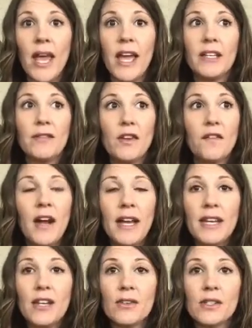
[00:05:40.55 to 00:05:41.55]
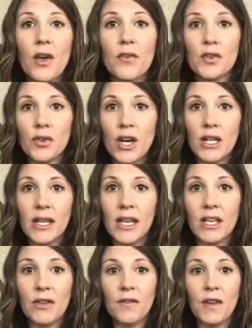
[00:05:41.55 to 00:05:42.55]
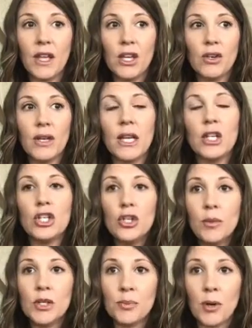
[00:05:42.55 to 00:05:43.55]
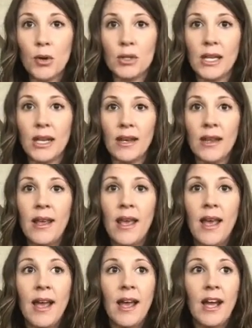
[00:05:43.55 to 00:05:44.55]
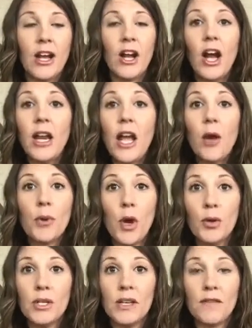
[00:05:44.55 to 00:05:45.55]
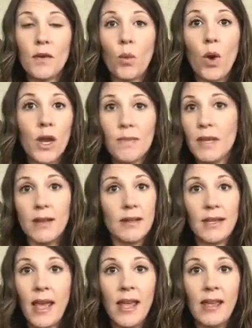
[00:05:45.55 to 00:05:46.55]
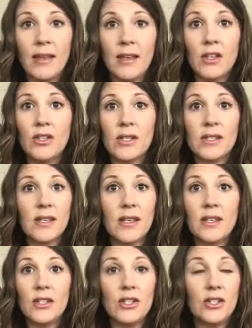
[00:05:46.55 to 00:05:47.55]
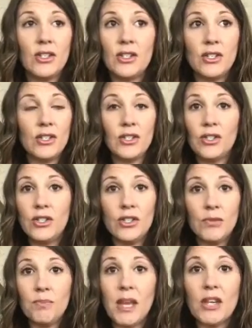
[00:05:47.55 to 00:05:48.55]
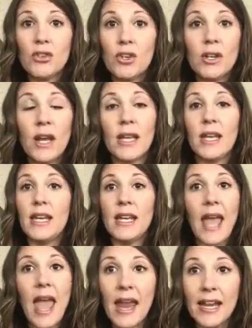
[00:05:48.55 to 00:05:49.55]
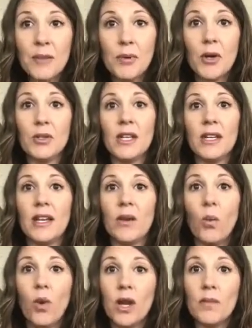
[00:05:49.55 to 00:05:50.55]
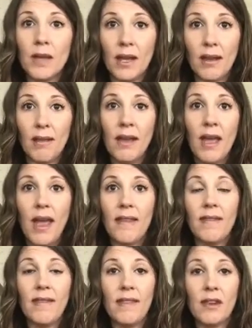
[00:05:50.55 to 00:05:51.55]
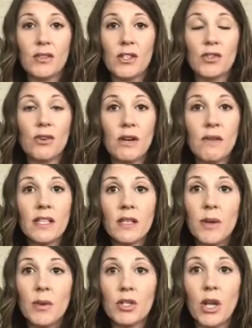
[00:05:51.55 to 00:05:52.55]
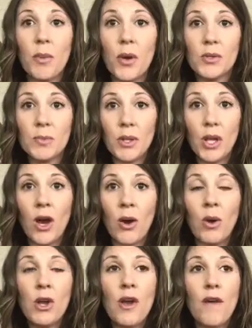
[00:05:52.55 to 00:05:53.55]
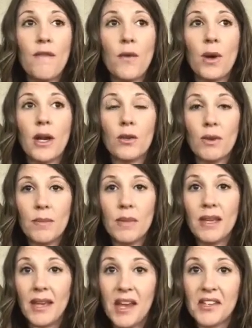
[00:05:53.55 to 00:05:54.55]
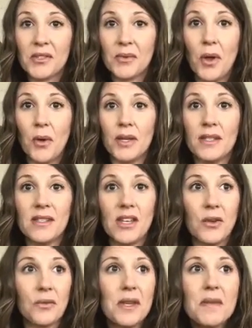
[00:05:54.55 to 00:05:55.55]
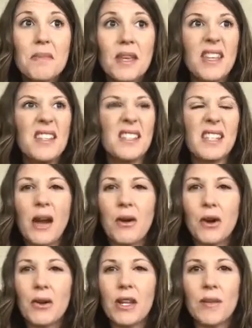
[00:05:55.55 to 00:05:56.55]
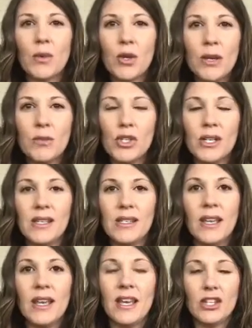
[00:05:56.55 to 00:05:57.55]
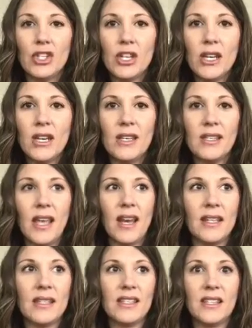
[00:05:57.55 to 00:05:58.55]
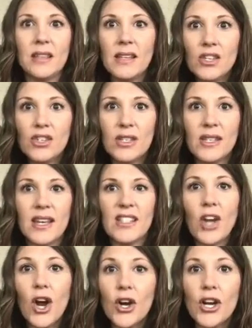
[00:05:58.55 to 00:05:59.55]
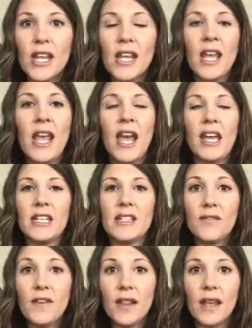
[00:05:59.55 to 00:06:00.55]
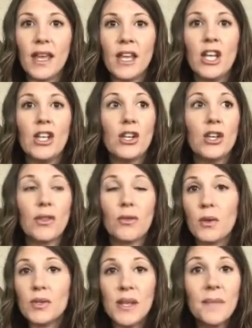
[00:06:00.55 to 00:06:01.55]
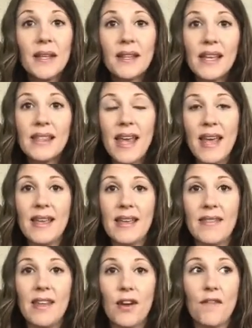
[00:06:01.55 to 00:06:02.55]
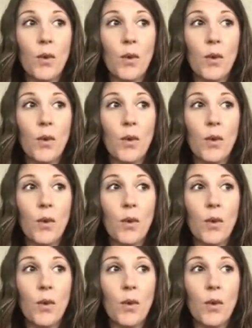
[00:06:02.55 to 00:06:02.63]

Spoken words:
And if you're finding yourself struggling and you feel like you're getting too much protein, cut out protein for one meal a day. Just make sure you're not eating any protein in one meal. And there's this great recipe, which I'll post below, for a green bean casserole. And it's green beans, sour cream, cream cheese, and it's delicious, and it's hearty, and it's filling. You could throw something like that in there